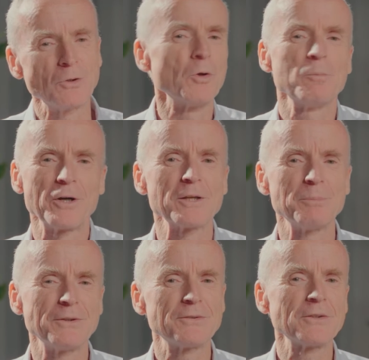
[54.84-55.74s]
lawn mowing
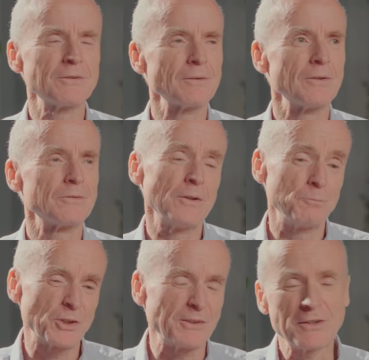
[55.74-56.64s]
business,
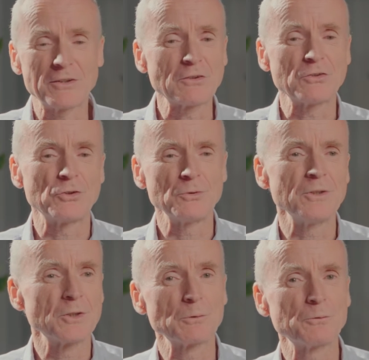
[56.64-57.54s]
which I did as a
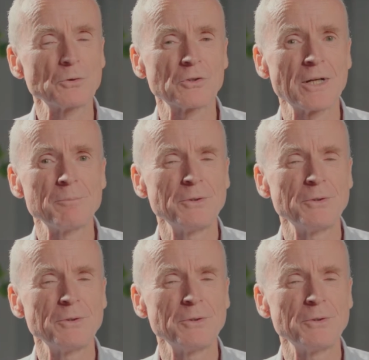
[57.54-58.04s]
student, into a full-time